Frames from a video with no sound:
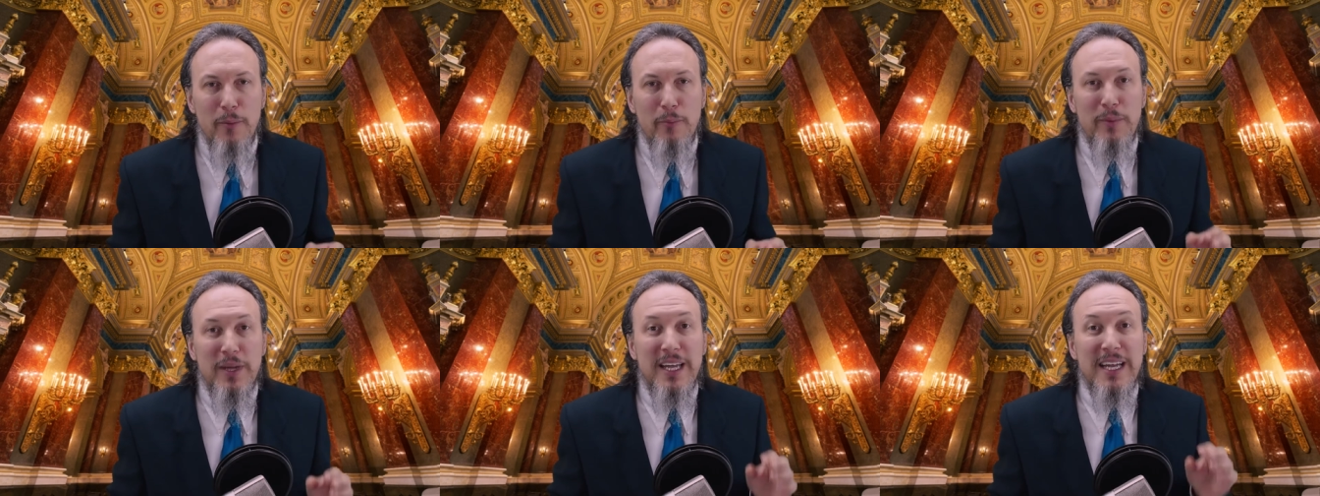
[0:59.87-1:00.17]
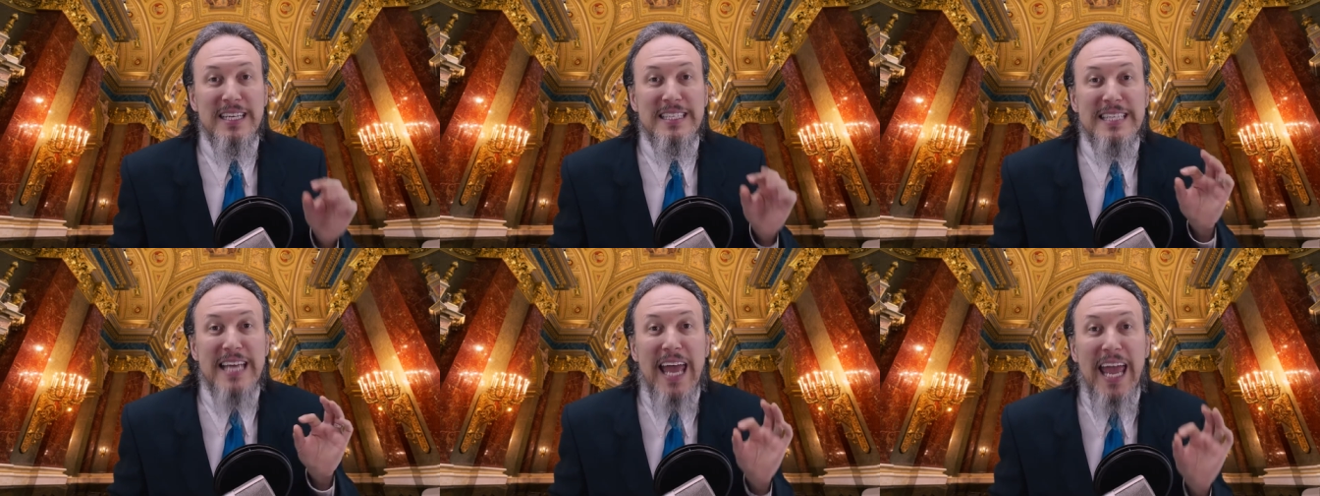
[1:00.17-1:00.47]

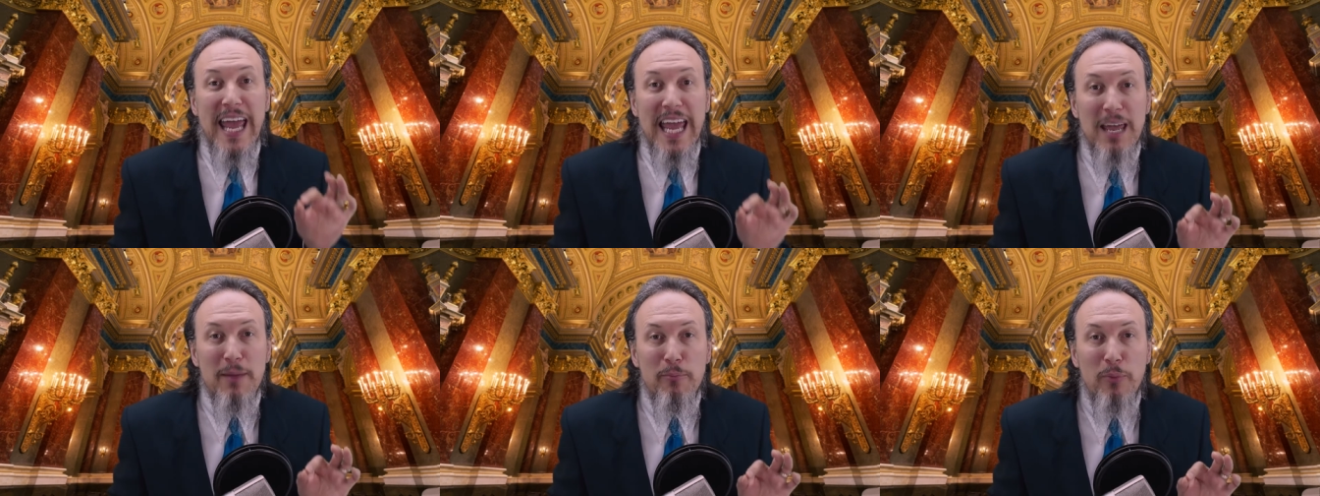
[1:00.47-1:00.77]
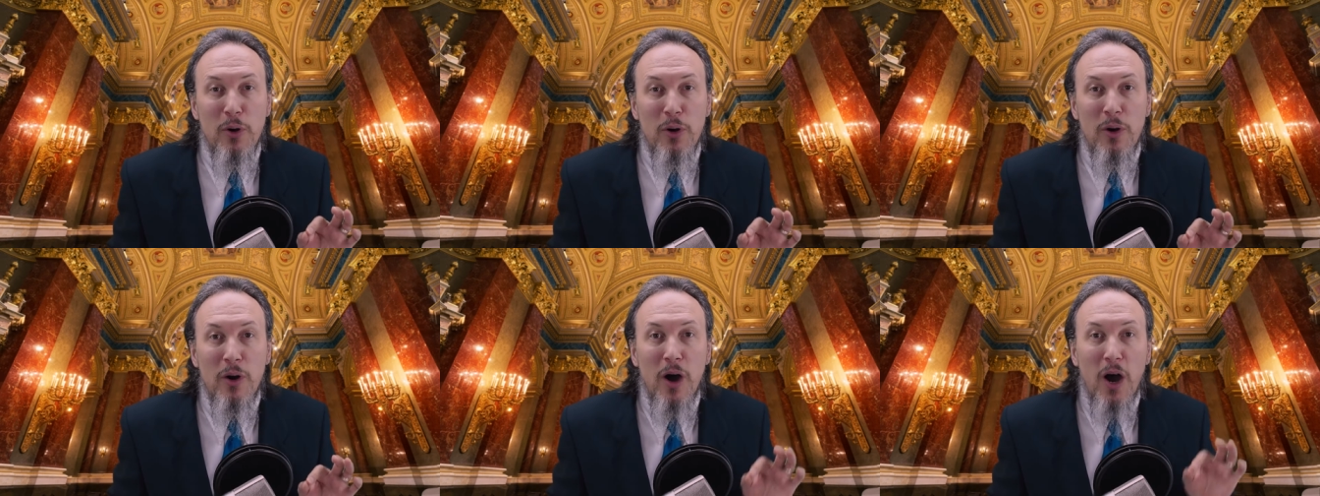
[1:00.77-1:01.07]
Because
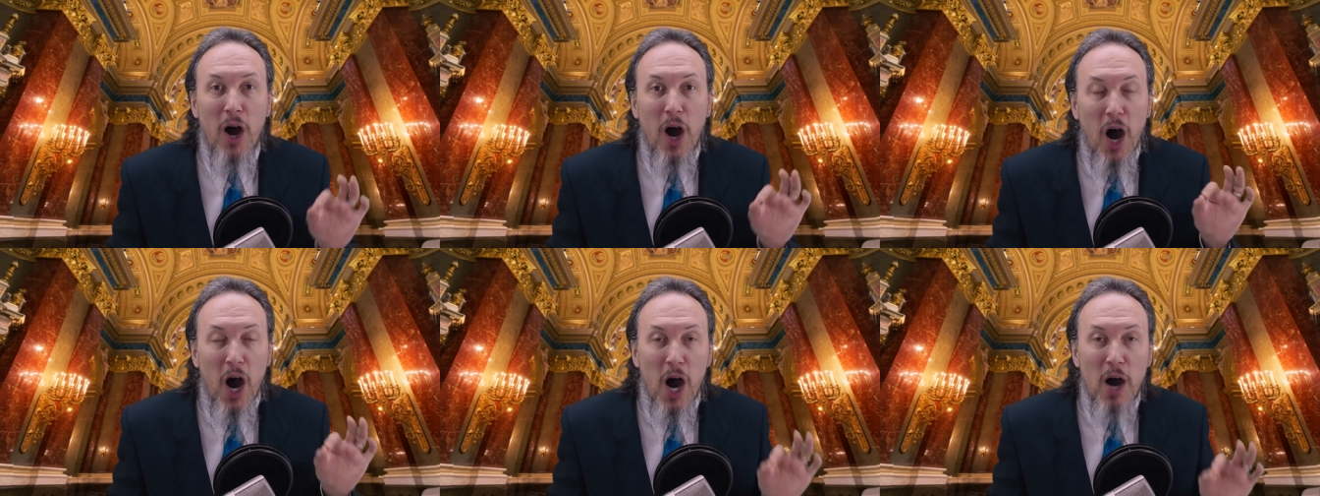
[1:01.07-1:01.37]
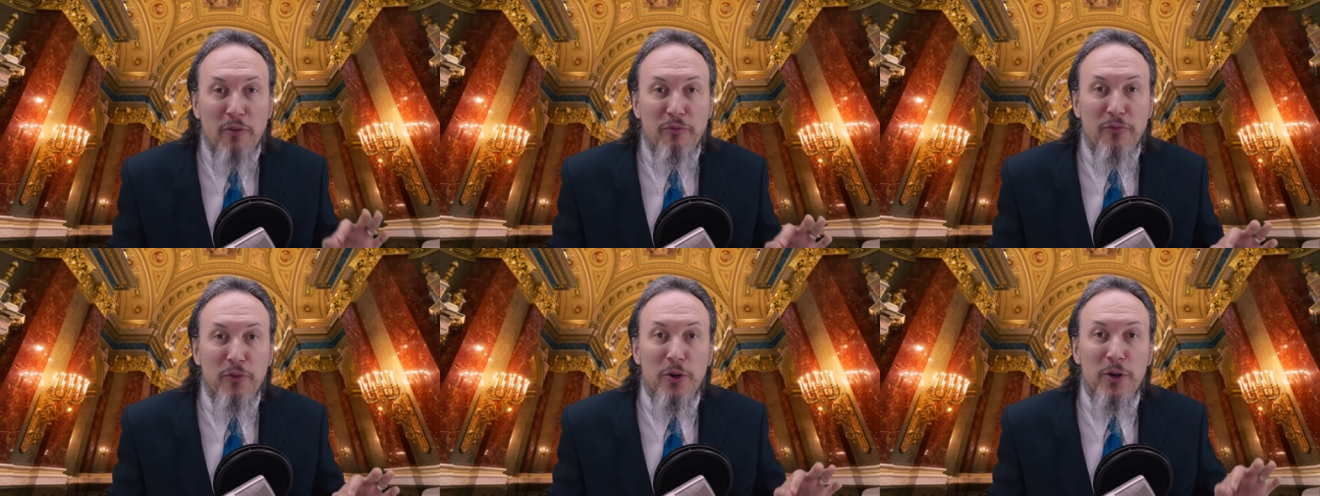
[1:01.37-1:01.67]
Abel
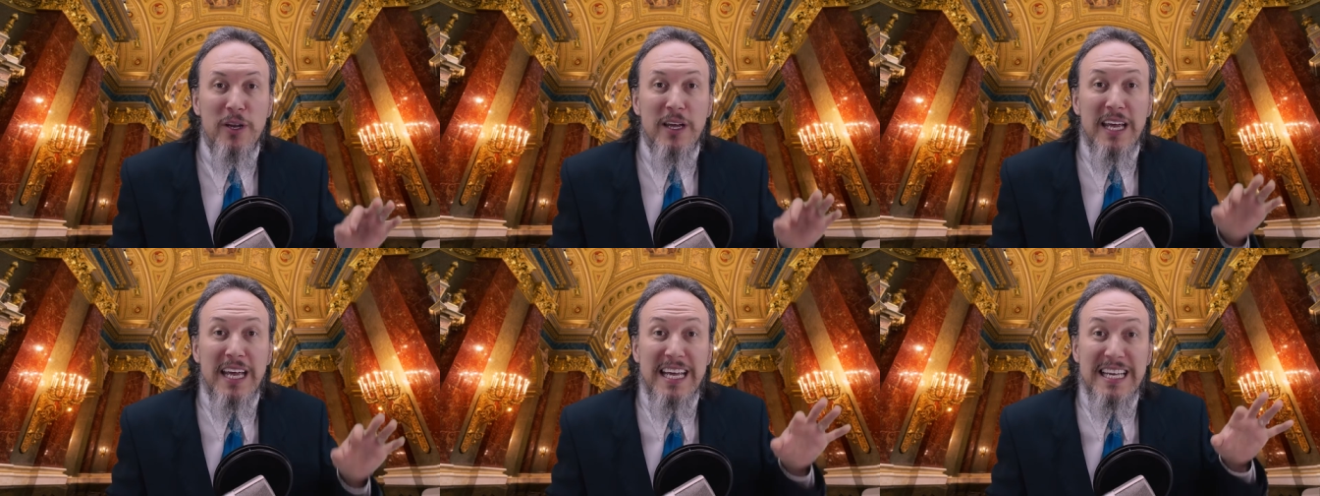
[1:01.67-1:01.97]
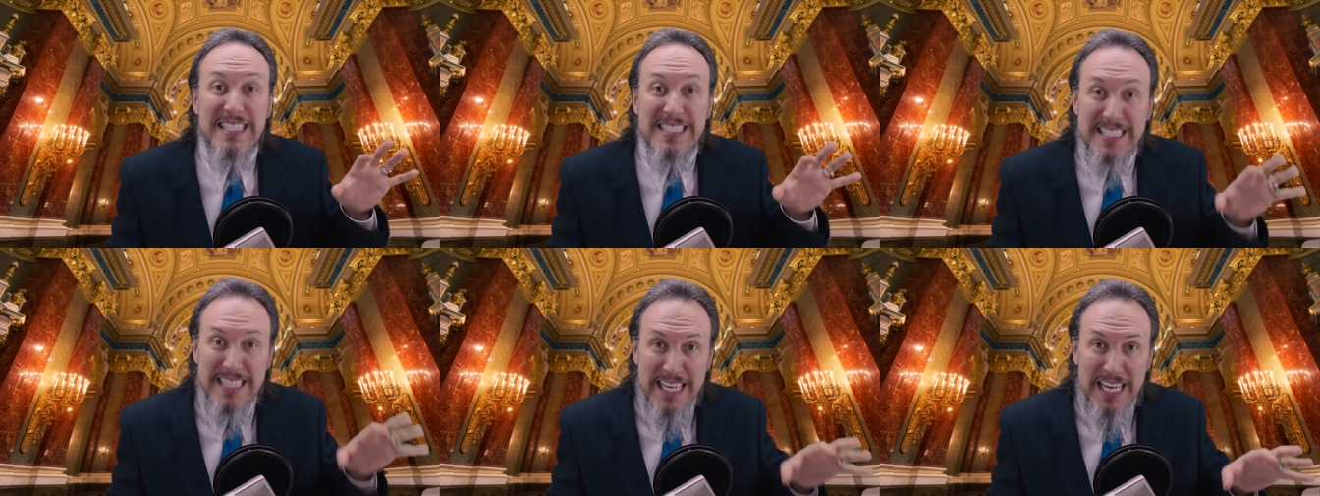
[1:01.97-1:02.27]
offered
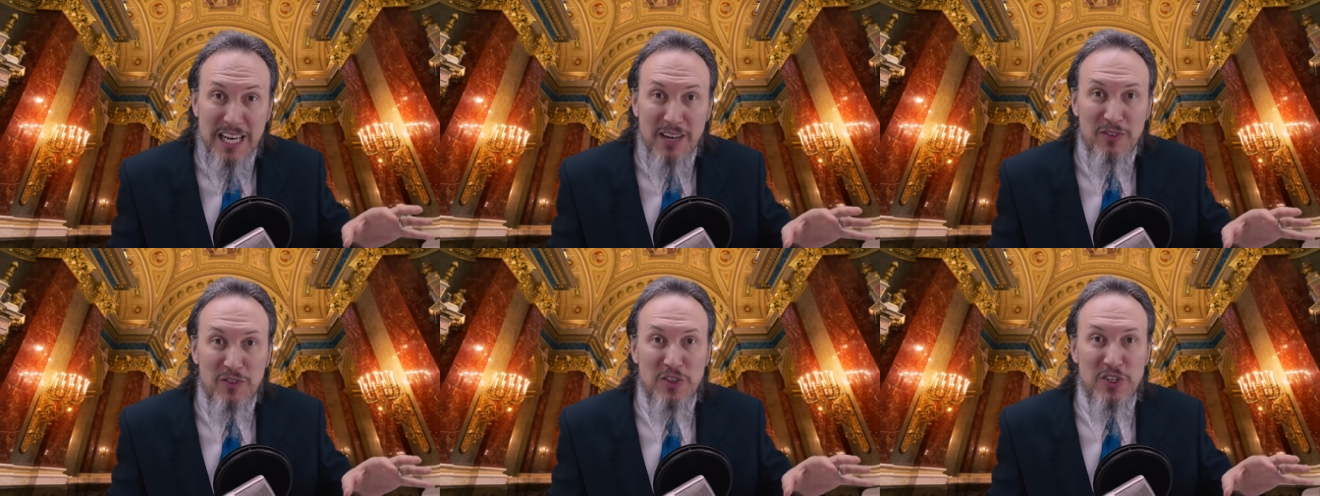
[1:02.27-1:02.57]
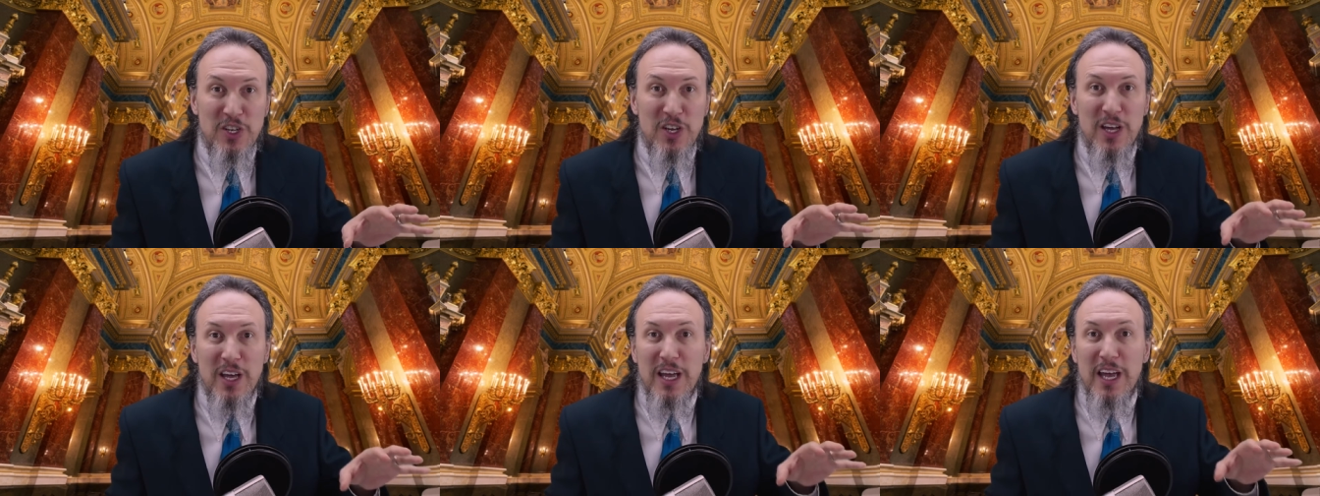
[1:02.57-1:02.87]
his
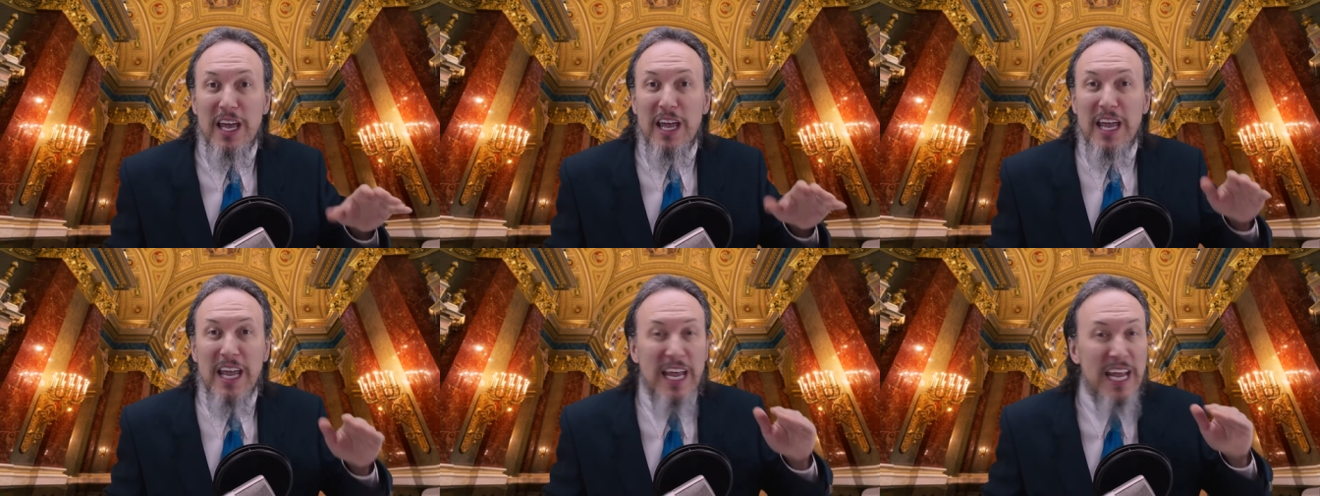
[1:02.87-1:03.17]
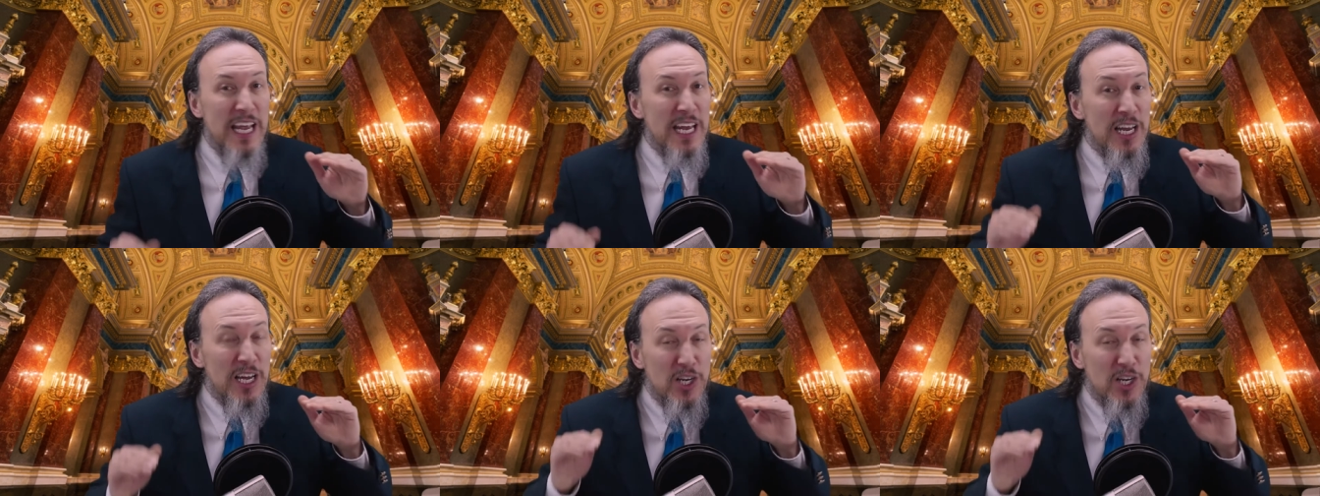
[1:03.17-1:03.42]
gift in